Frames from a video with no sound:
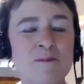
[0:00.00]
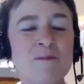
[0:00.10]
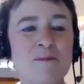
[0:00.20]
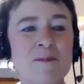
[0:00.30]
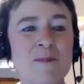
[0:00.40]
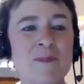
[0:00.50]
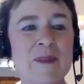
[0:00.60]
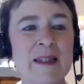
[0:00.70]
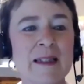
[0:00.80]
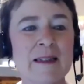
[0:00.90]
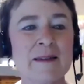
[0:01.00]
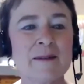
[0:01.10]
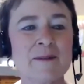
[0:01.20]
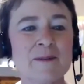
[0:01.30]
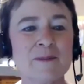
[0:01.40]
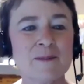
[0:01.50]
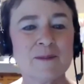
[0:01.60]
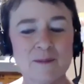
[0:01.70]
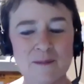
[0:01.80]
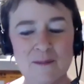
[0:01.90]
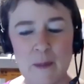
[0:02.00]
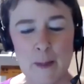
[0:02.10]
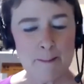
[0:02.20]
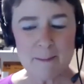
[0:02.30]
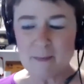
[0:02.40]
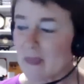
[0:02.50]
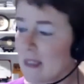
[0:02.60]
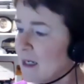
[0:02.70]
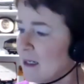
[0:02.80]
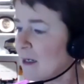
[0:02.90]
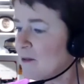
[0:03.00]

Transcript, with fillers: Good idea. Good idea. Now, I'm just